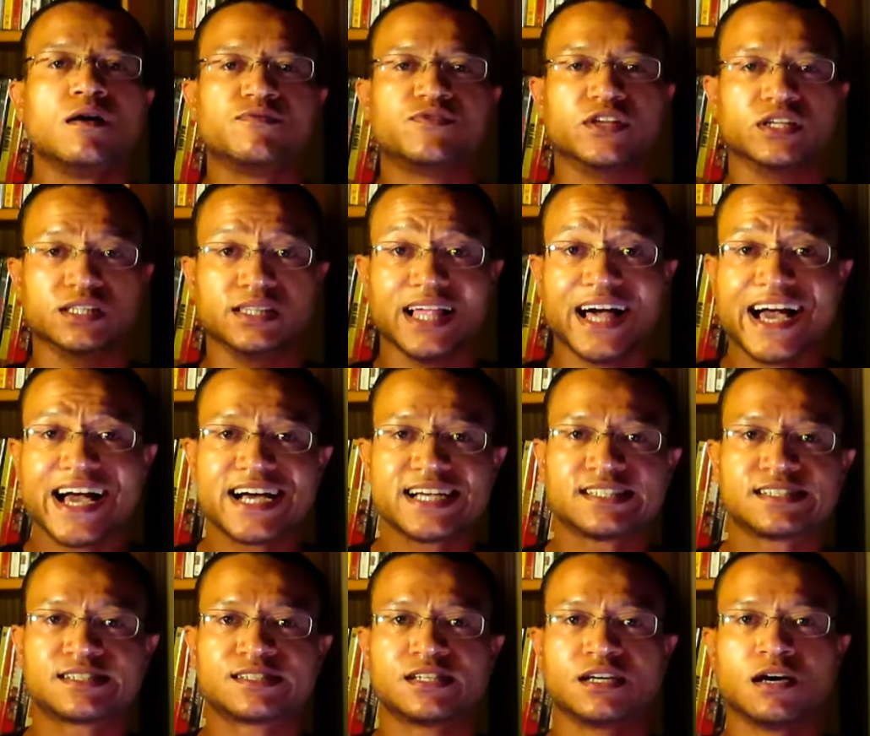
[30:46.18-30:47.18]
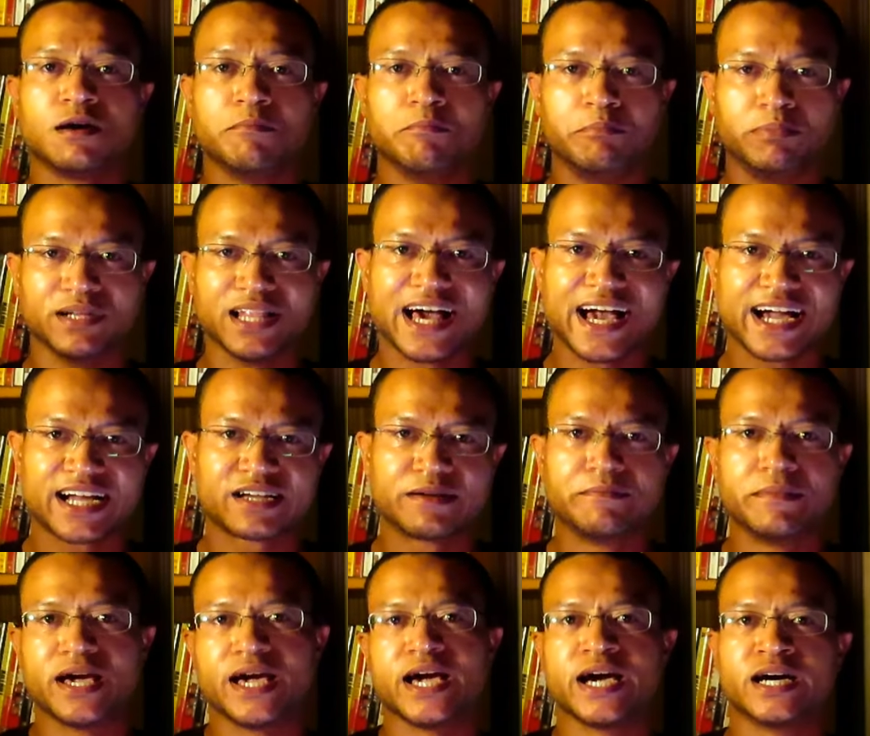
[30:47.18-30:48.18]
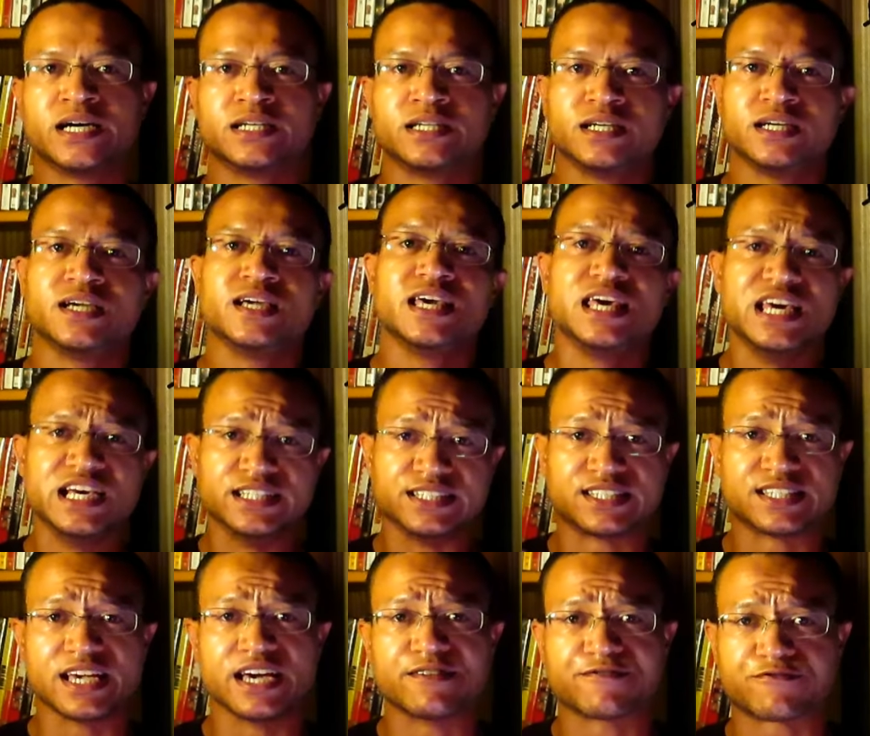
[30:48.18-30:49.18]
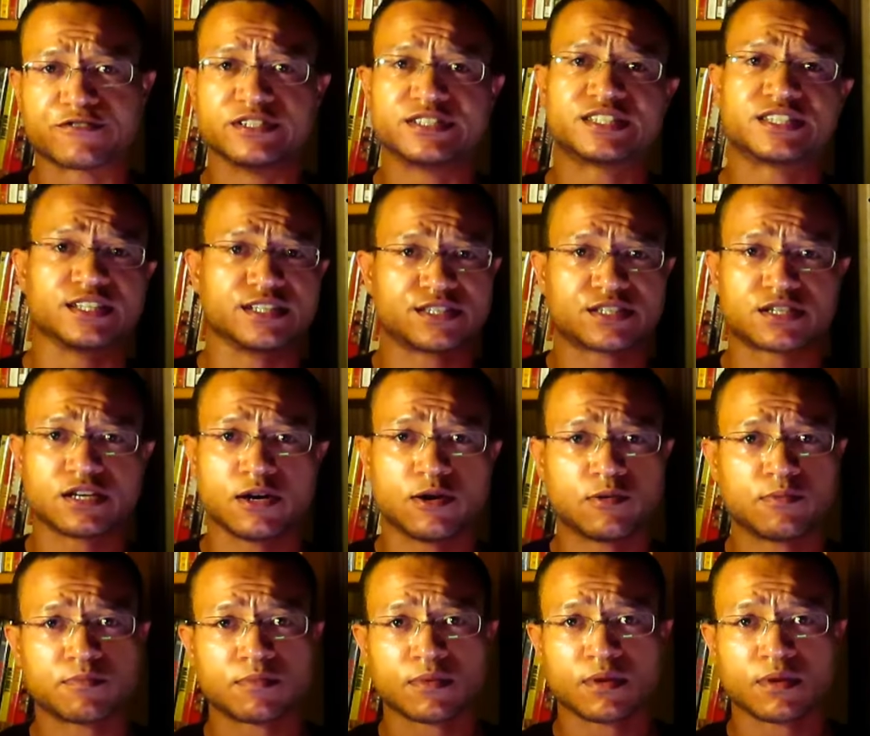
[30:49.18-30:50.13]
The Last Black Man in San Francisco.